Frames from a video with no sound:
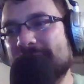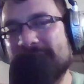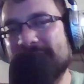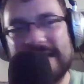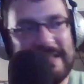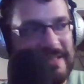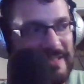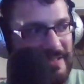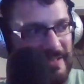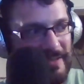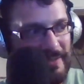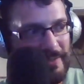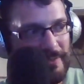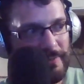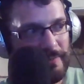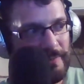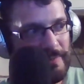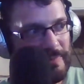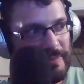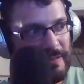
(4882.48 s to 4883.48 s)
these
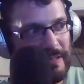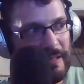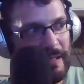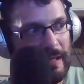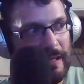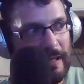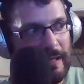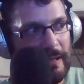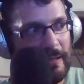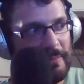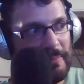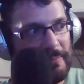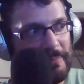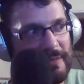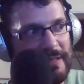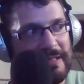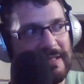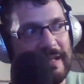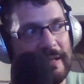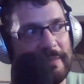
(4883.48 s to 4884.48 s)
two
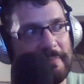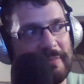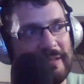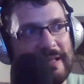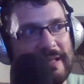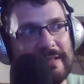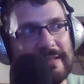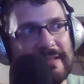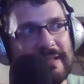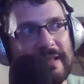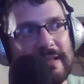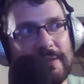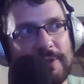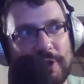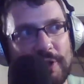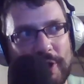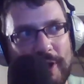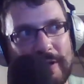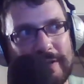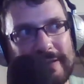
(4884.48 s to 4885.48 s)
is at a place in
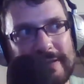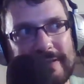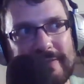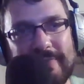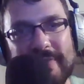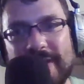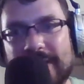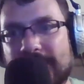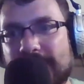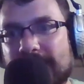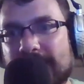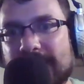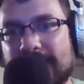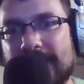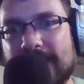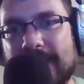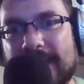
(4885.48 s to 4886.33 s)
Charlottesville